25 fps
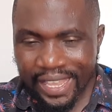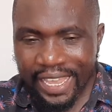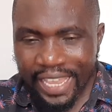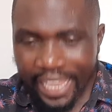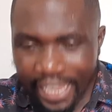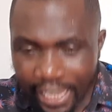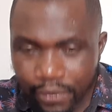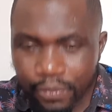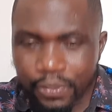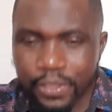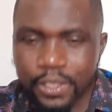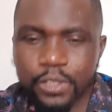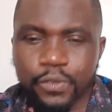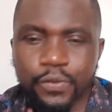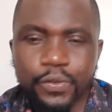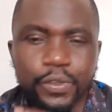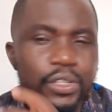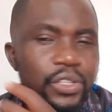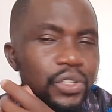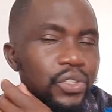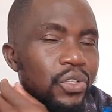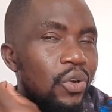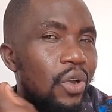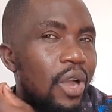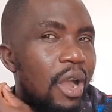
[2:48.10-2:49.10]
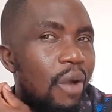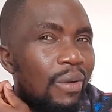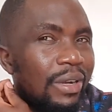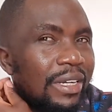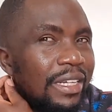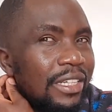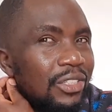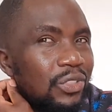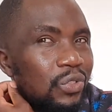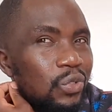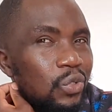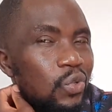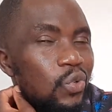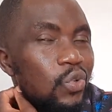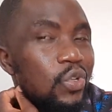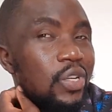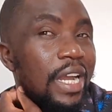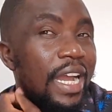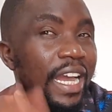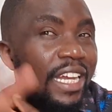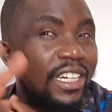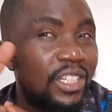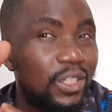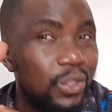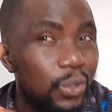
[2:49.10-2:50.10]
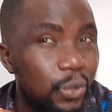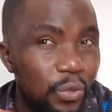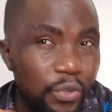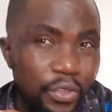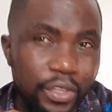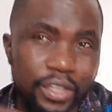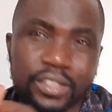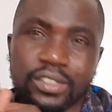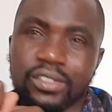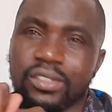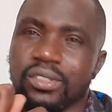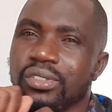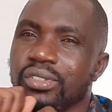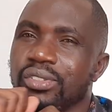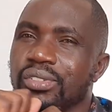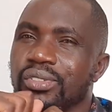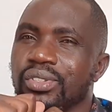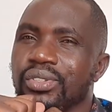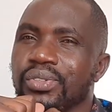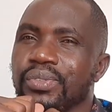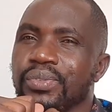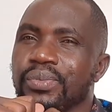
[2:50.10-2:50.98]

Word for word: In this video, I want us to look at two things: